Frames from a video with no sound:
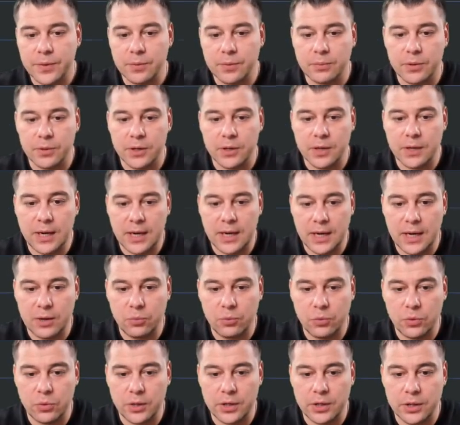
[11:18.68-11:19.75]
but I
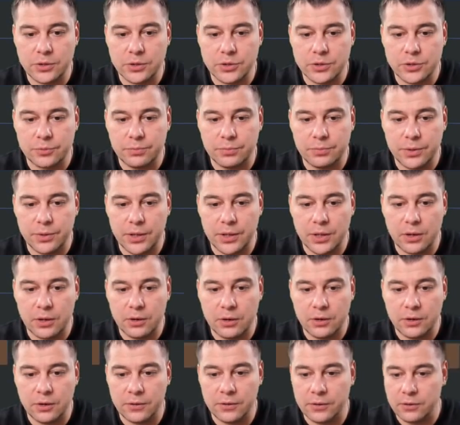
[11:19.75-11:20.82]
want it to be
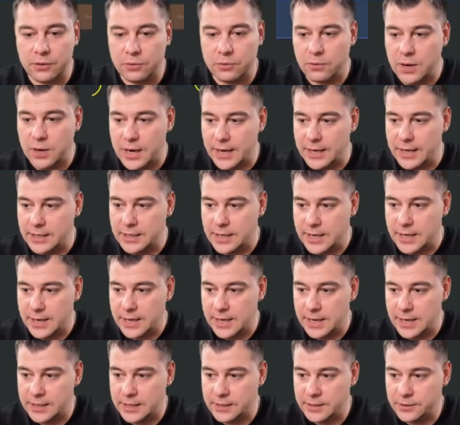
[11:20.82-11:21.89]
on the right
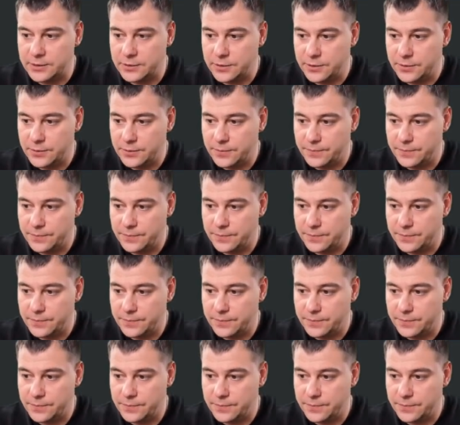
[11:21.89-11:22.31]
hand